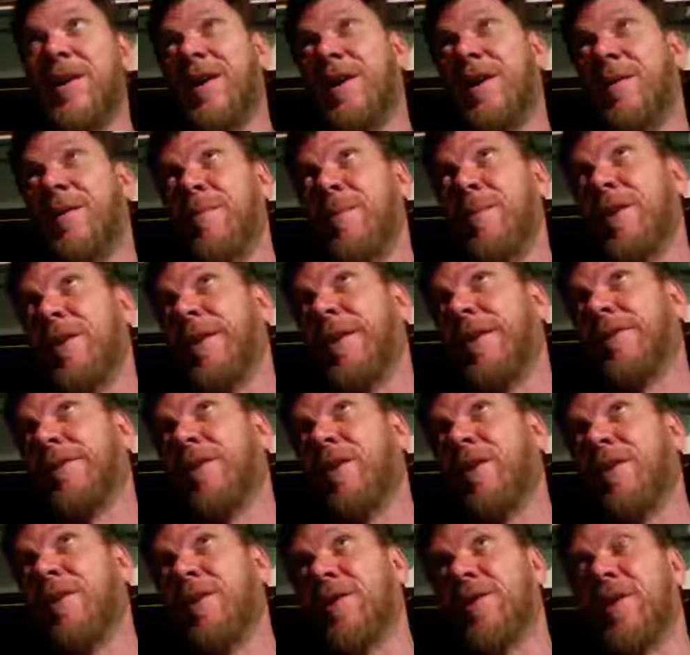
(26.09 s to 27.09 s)
I mean, it's
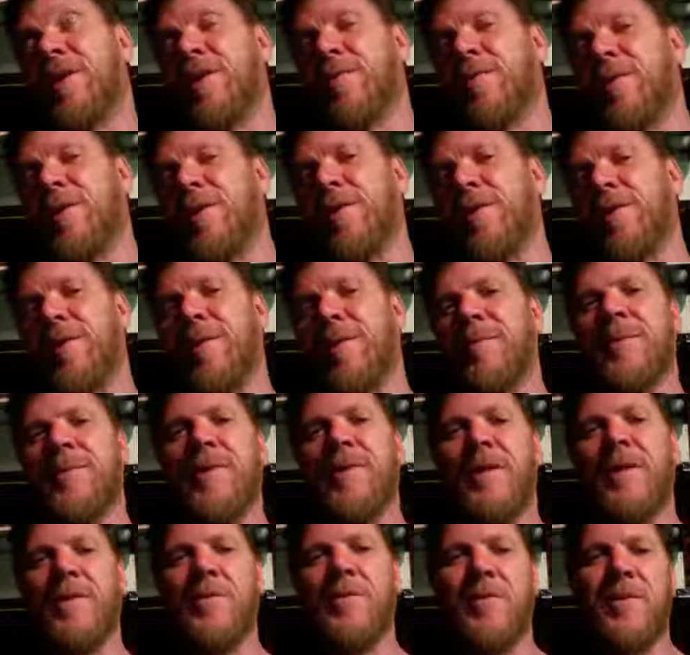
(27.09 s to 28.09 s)
hard to talk about climate
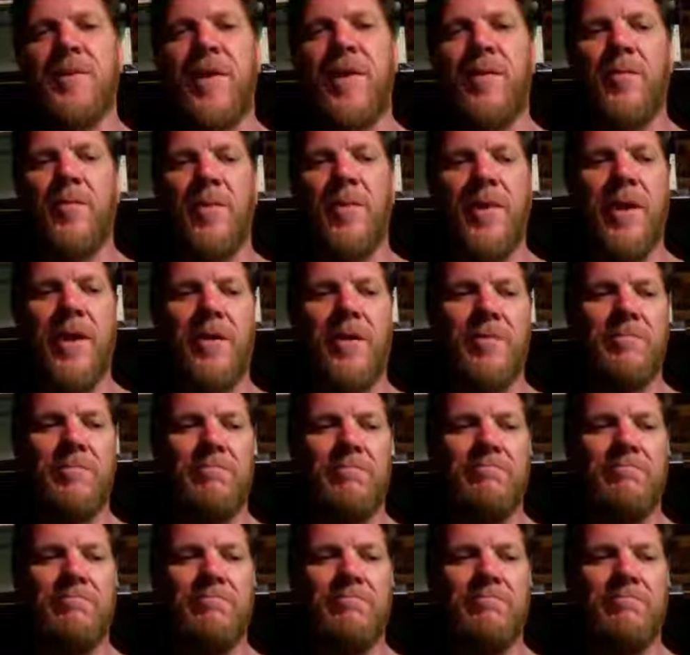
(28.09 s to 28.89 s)
change without